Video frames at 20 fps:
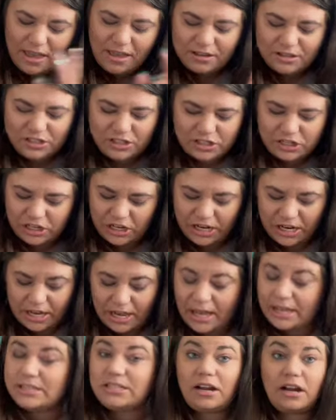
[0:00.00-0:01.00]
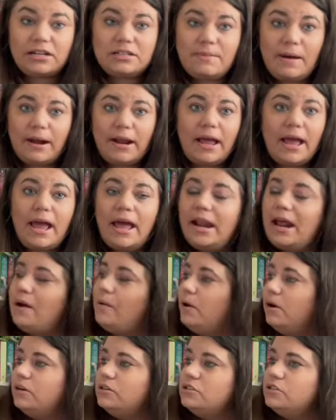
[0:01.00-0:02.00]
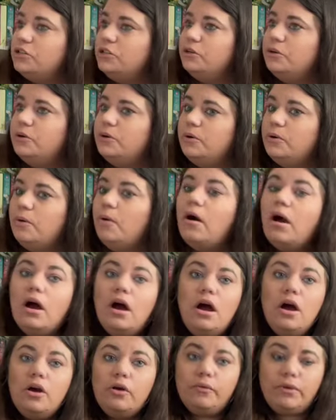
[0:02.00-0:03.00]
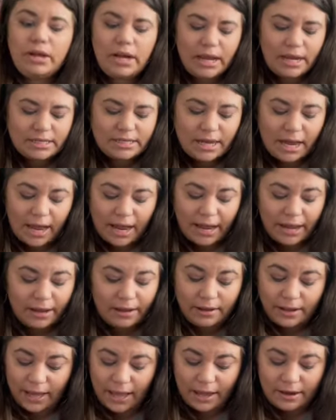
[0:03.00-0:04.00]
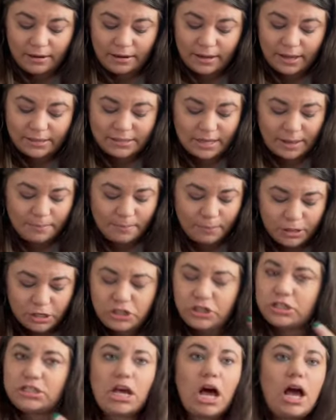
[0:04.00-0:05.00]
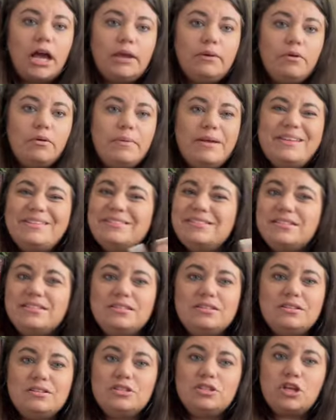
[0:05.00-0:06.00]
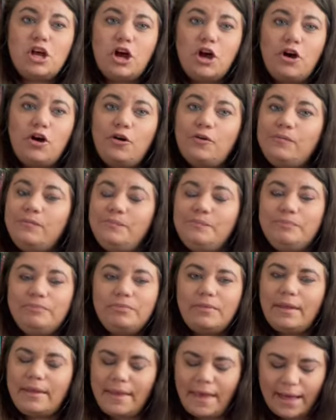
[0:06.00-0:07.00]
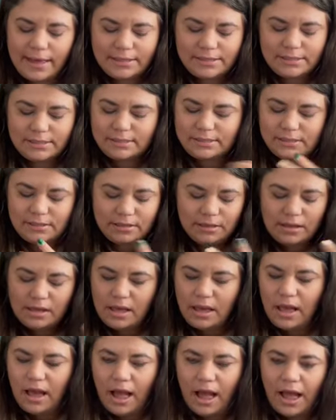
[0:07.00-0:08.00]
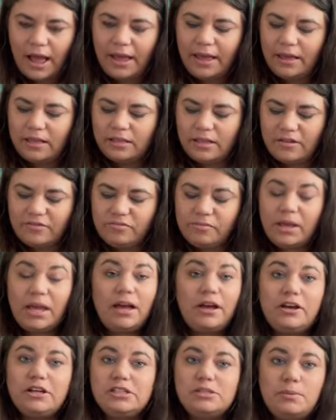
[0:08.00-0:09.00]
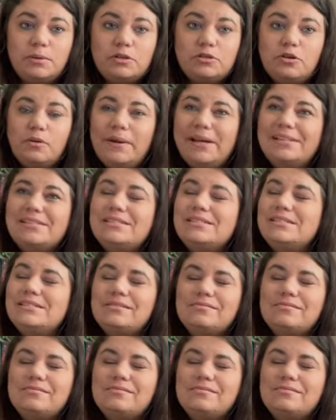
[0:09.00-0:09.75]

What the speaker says: she has talked about it and I want to read it. I'm pretty sure it's a hockey romance, so yes, I love me a good sports romance.